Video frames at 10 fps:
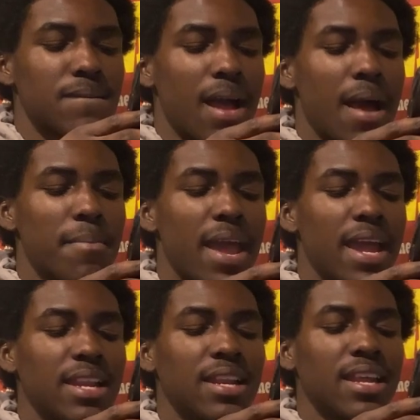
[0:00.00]
I'm
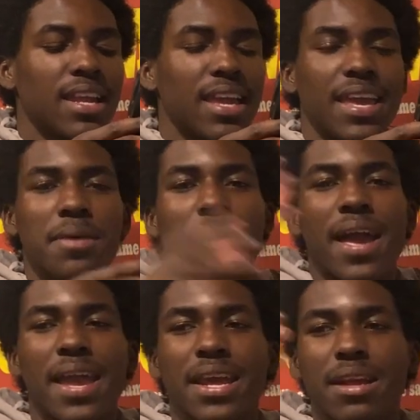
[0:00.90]
editing it in my
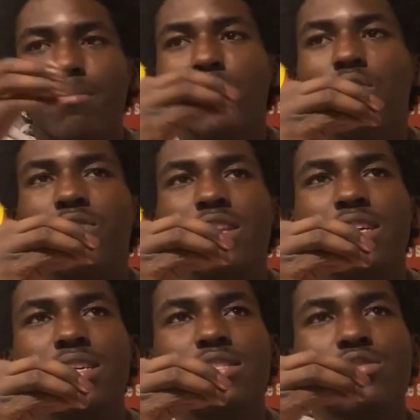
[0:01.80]
head. I'm moving
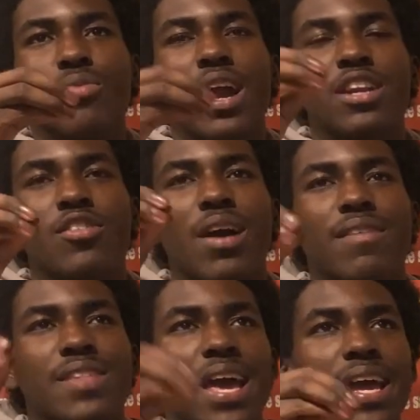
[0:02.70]
it to where I don't
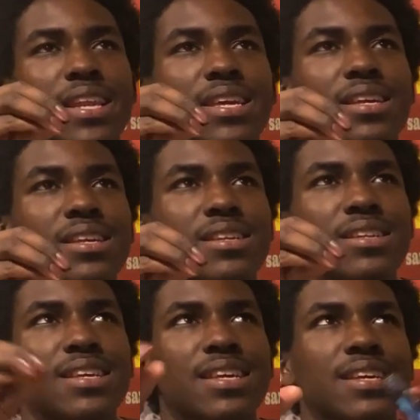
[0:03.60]
have to edit
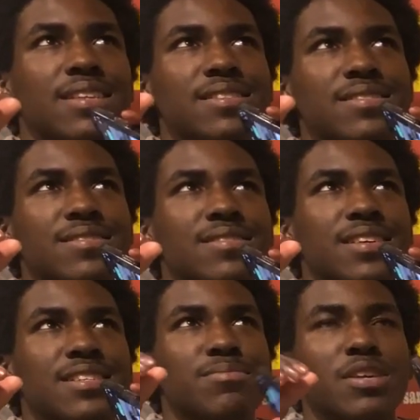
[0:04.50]
it
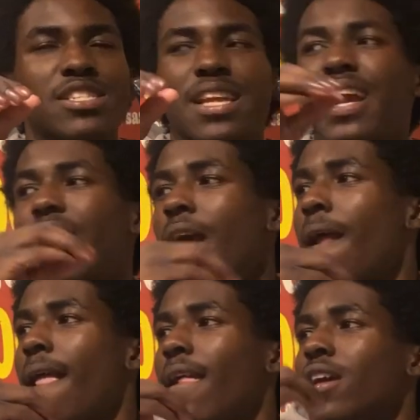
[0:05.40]
as much. Like,
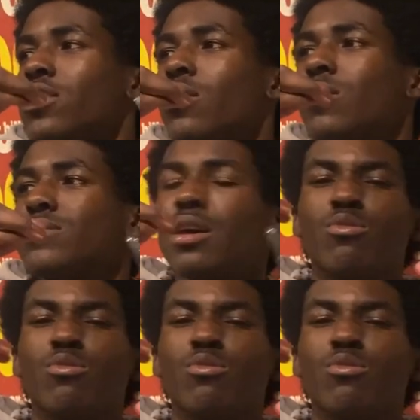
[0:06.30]
you know what I'm saying?